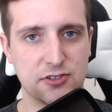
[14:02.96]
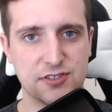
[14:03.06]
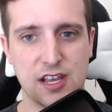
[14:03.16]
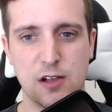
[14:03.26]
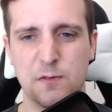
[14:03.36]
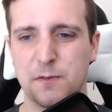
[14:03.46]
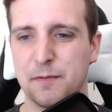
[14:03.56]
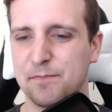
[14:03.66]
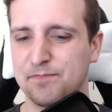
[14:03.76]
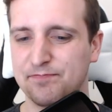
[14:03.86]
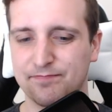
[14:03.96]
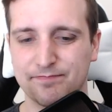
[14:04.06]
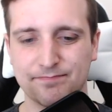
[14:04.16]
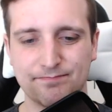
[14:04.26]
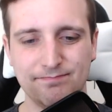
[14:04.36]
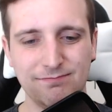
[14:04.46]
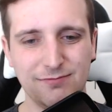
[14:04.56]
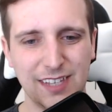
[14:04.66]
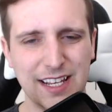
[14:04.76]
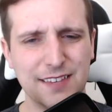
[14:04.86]
yourself,
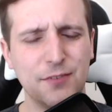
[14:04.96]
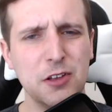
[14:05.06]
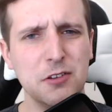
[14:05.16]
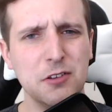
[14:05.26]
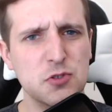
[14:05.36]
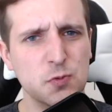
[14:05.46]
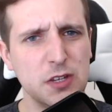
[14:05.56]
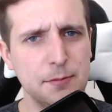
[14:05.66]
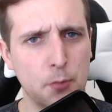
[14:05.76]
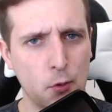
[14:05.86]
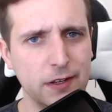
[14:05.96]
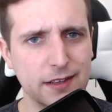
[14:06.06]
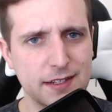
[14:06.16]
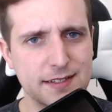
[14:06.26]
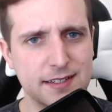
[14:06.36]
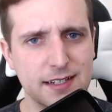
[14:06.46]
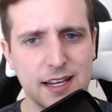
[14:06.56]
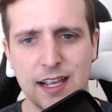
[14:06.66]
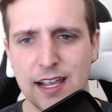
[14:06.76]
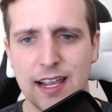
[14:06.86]
it felt like it was really pointless.
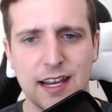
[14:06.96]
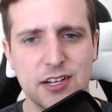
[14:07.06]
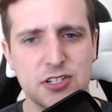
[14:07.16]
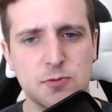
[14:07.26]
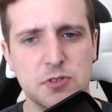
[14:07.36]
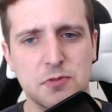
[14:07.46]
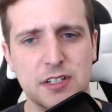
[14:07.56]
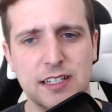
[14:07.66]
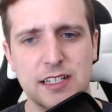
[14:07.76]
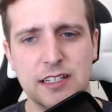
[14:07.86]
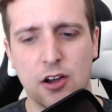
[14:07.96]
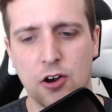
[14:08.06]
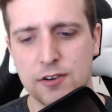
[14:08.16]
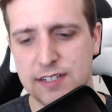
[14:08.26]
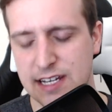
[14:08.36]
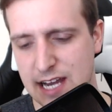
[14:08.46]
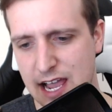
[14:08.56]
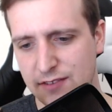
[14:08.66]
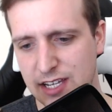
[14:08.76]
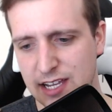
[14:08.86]
And it just was really hard to
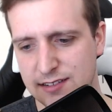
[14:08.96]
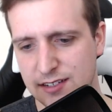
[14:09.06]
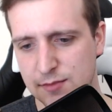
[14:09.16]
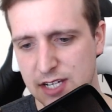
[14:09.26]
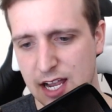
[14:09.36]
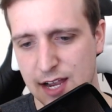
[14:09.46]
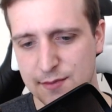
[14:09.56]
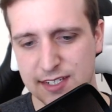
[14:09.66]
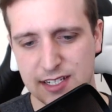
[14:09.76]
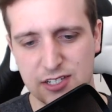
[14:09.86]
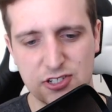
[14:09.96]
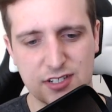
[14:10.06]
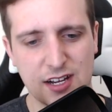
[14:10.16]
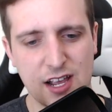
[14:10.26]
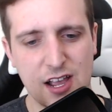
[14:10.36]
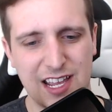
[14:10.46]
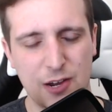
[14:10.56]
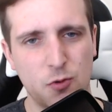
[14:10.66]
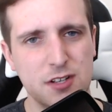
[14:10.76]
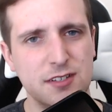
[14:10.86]
navigate sometimes, and it
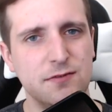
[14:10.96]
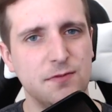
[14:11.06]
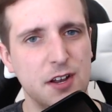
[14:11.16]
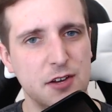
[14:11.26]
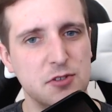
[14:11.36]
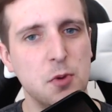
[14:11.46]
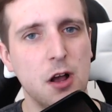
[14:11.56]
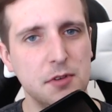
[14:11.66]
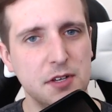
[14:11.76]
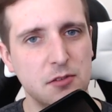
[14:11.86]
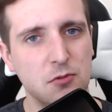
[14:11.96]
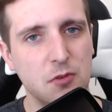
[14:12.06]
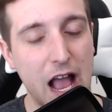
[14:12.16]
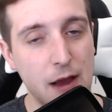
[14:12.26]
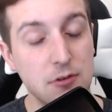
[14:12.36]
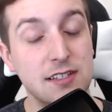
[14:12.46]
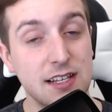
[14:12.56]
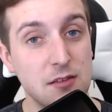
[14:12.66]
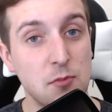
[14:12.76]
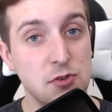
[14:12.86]
wasn't fun. It was probably, I would say,
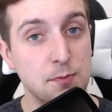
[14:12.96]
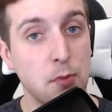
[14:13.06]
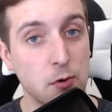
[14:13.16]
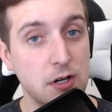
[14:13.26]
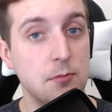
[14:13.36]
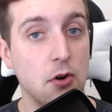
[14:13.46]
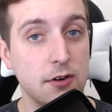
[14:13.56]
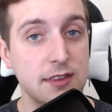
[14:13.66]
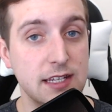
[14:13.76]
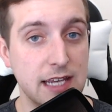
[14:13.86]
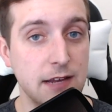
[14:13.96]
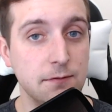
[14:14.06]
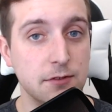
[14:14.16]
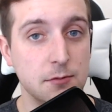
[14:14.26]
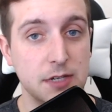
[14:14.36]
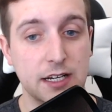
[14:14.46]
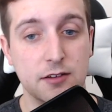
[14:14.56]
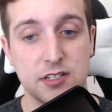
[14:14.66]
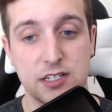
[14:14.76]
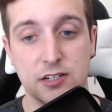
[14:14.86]
the most boring part of the game for me, and it
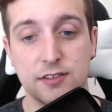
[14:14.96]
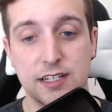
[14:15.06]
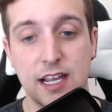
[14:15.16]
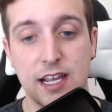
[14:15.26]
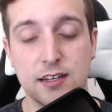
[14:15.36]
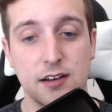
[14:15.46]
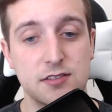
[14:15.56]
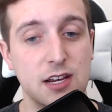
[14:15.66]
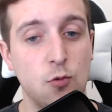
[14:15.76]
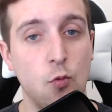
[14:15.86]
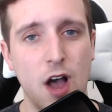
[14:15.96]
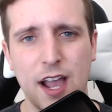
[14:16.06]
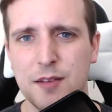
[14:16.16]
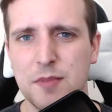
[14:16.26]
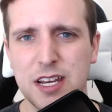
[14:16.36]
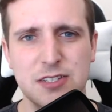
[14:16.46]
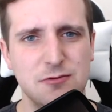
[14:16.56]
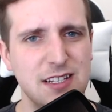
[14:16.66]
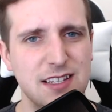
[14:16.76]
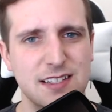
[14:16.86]
was near the end, and I was like, why am I
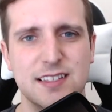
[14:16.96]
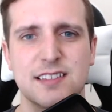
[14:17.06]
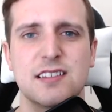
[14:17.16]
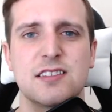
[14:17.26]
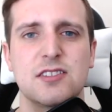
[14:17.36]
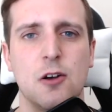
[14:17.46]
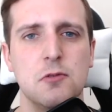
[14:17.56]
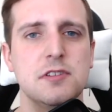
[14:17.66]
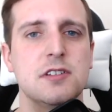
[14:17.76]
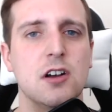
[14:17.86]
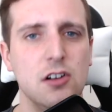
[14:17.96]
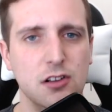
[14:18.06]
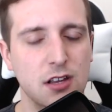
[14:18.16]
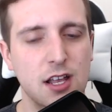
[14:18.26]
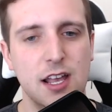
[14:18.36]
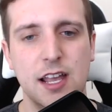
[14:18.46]
doing this? This is so dull,